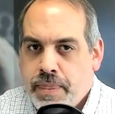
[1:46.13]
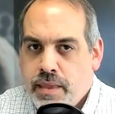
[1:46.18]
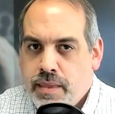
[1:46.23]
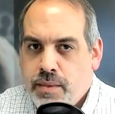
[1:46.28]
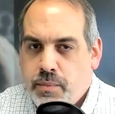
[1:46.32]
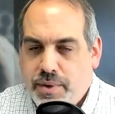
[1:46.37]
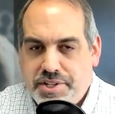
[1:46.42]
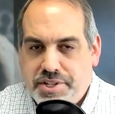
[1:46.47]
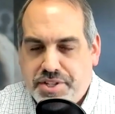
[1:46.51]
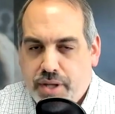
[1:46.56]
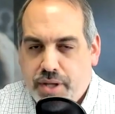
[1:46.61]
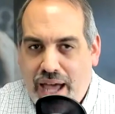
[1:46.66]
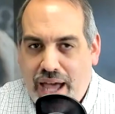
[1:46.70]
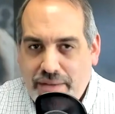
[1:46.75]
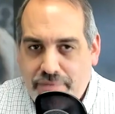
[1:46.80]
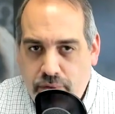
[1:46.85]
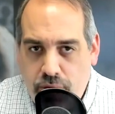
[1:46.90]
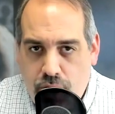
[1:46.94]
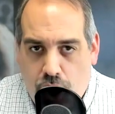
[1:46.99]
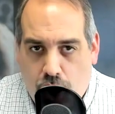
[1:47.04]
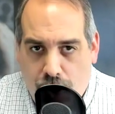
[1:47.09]
We still have
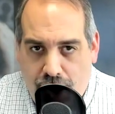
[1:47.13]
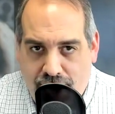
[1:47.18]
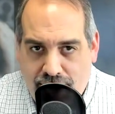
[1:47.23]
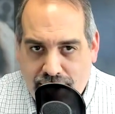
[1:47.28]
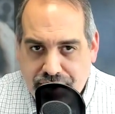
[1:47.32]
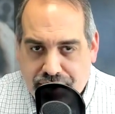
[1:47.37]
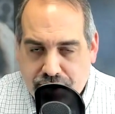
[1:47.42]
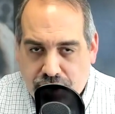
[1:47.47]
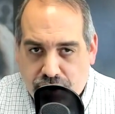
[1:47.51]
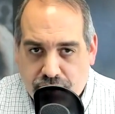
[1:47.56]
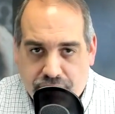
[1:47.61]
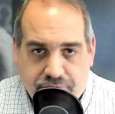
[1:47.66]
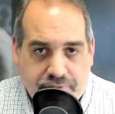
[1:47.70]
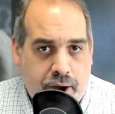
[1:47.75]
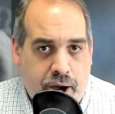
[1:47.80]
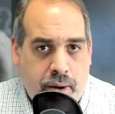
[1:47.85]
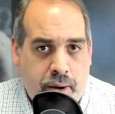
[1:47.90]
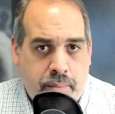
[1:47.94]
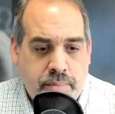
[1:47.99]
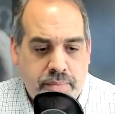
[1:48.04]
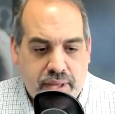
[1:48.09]
no answer
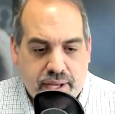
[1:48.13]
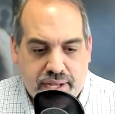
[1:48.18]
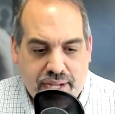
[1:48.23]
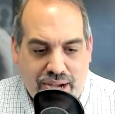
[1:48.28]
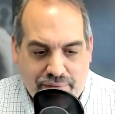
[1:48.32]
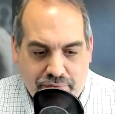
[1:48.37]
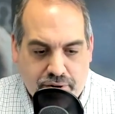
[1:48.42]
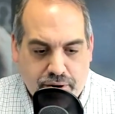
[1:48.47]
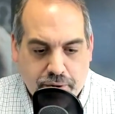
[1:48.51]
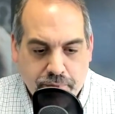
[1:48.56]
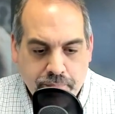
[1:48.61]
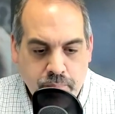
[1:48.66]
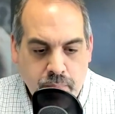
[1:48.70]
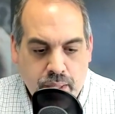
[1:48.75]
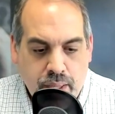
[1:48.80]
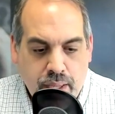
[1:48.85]
from the governor.